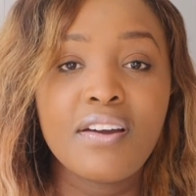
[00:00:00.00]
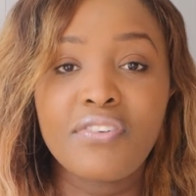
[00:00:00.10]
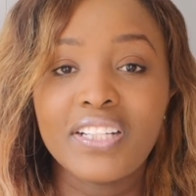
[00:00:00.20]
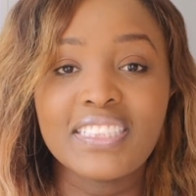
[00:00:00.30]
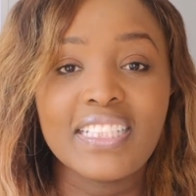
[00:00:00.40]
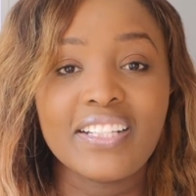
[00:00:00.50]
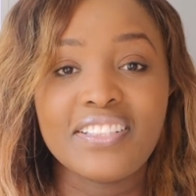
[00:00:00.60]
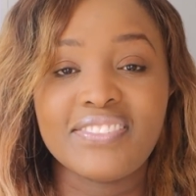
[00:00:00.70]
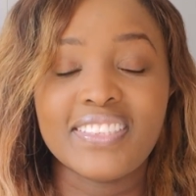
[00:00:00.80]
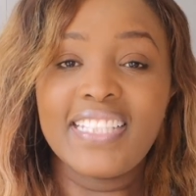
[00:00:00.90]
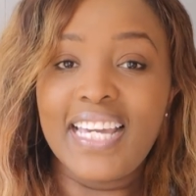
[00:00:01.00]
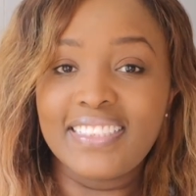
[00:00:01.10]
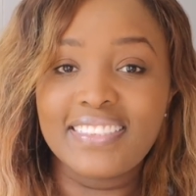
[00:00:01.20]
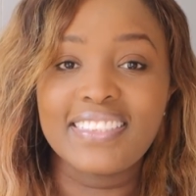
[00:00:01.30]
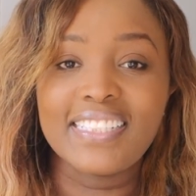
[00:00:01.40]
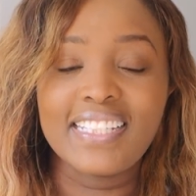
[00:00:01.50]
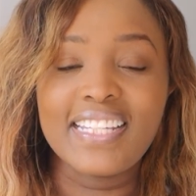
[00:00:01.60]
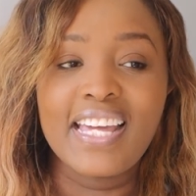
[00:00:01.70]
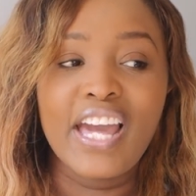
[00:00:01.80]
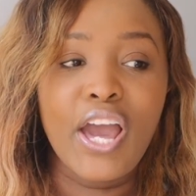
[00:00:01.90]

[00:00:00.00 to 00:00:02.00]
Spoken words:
finding out if they're tasty,